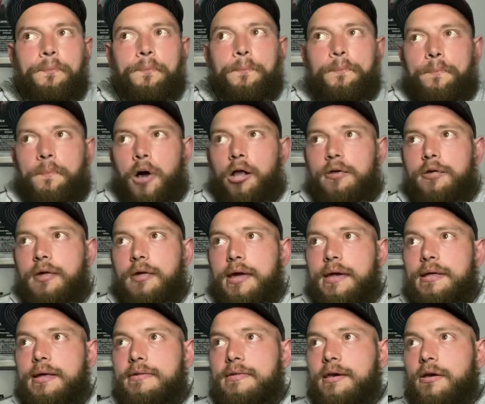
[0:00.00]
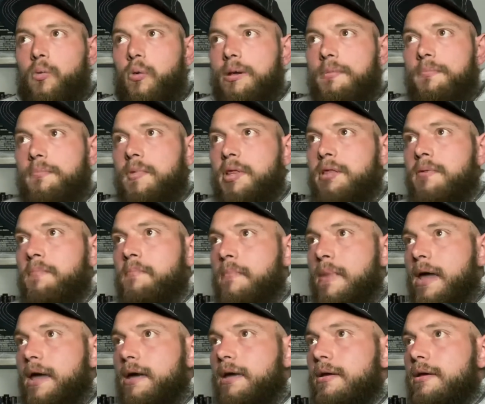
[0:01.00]
But it is equipment
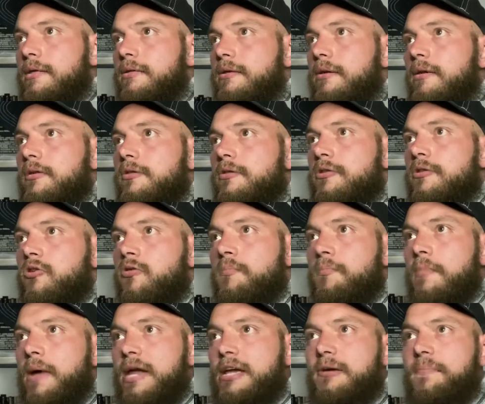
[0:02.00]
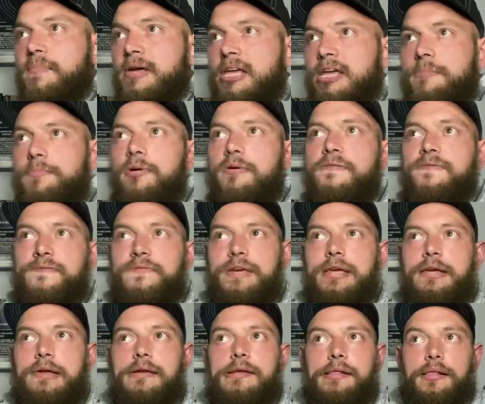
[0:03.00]
made to make people
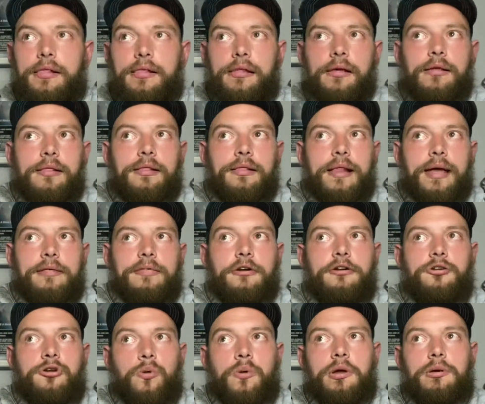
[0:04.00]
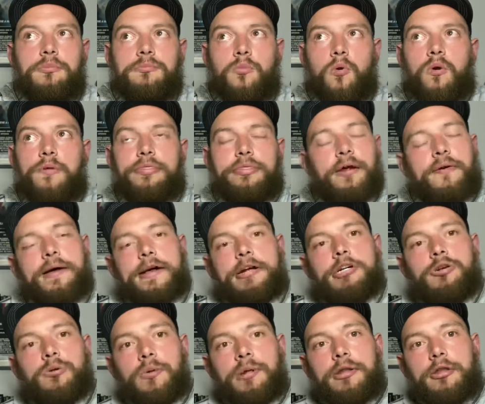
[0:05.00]
feel like they're doing more than they're
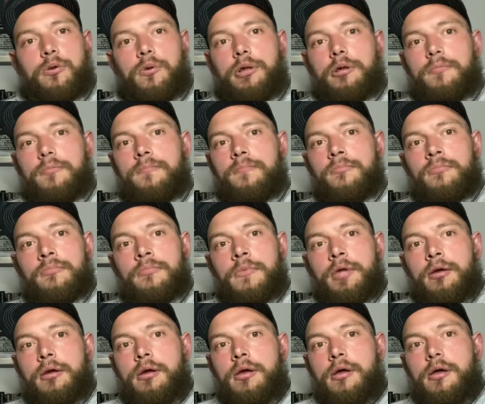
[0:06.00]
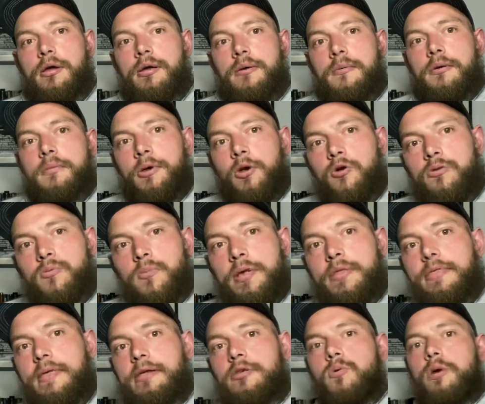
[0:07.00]
actually doing. Because when
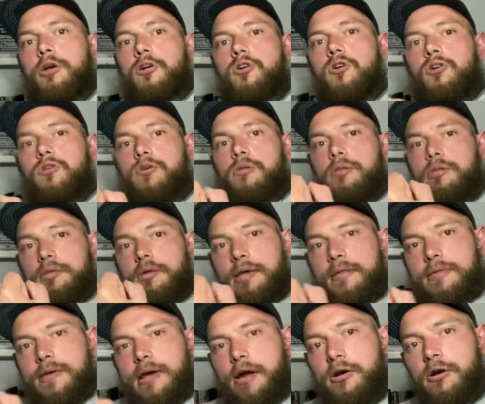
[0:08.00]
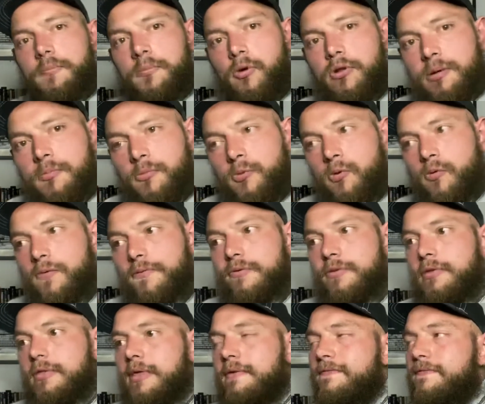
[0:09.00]
they do a curl and the entire body moves,
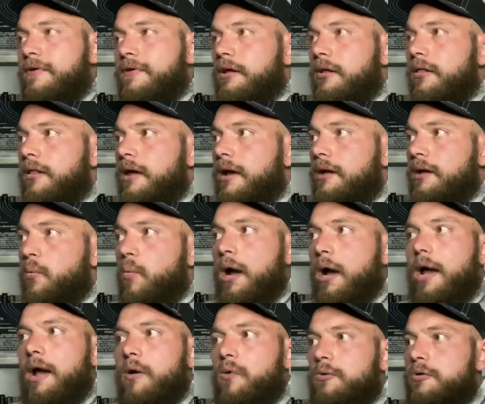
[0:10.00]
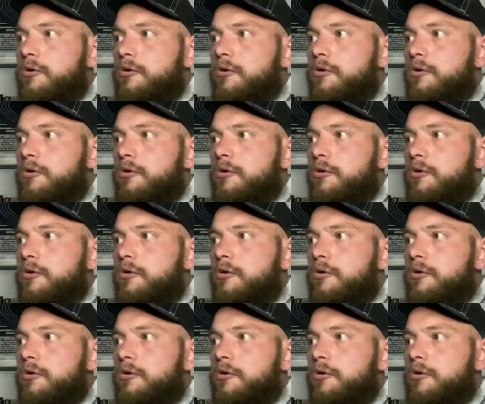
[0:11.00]
they feel like, wow,